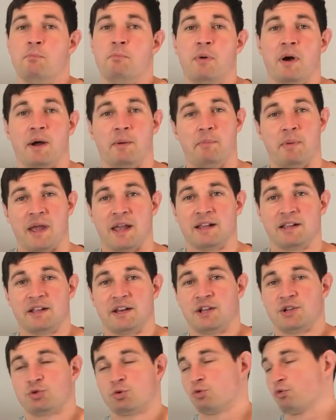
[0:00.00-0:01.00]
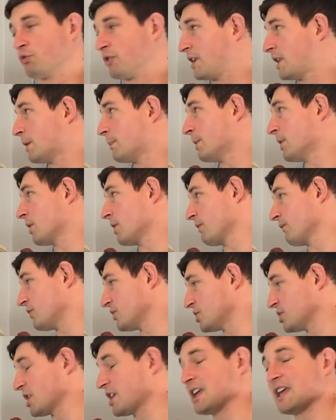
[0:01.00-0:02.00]
but Bangladesh will really be looking for
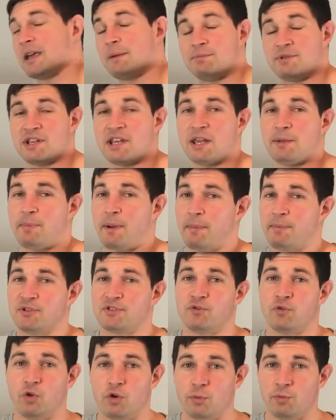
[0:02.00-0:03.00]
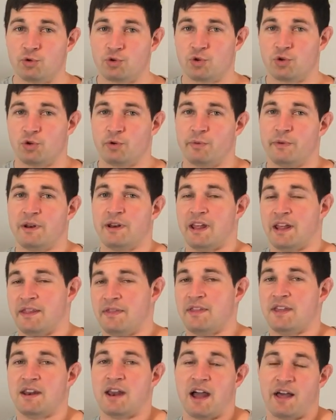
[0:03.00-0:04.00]
Shakib to keep up his formal tournament
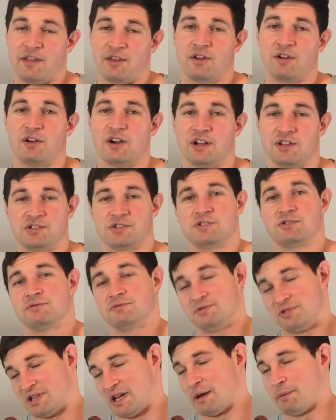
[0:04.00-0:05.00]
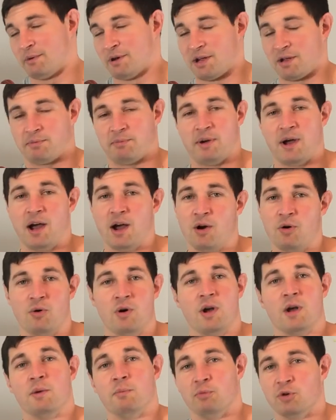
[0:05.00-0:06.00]
and then other guys, Tamim Iqbal,
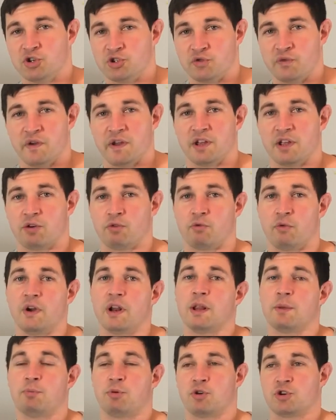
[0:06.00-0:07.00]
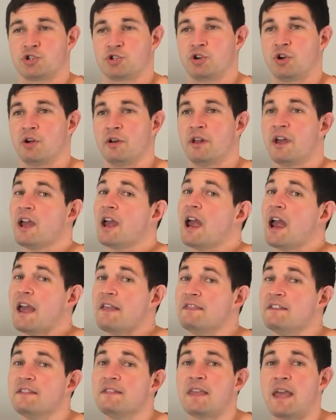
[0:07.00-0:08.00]
Mushfiqur to really push on.
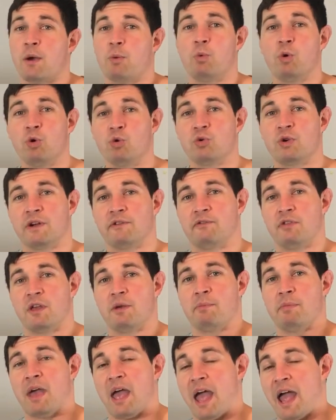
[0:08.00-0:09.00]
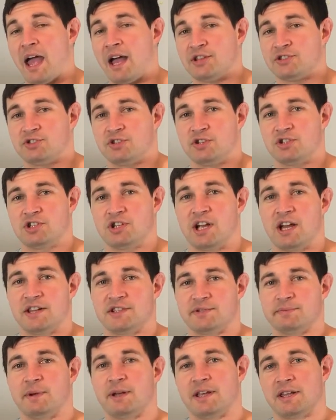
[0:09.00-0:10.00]
And then that will give them that outside
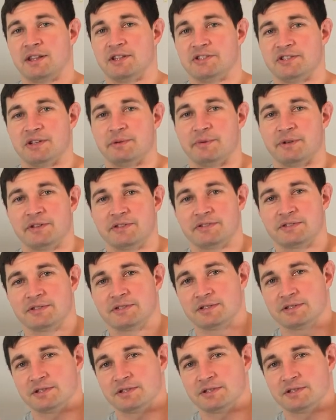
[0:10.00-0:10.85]
chance of making the semis.